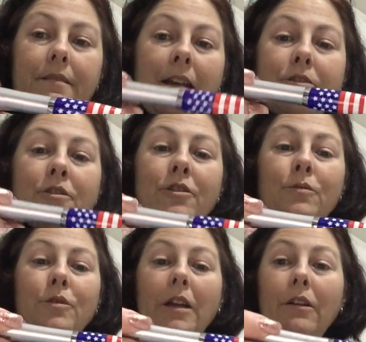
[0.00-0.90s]
That too
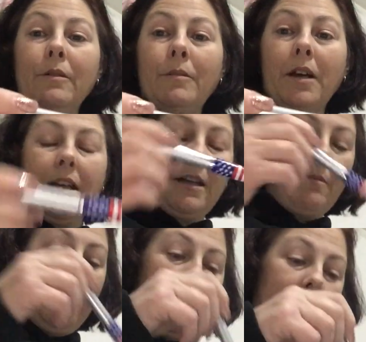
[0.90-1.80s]
will go in my
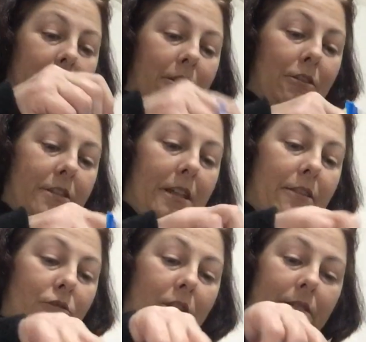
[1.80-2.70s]
handbag. Thank you,
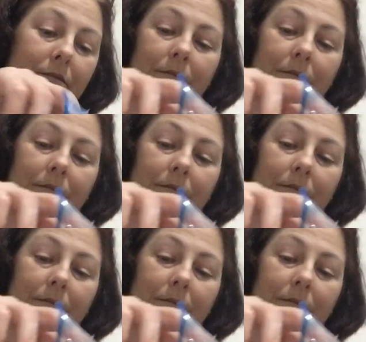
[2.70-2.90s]
Sandra.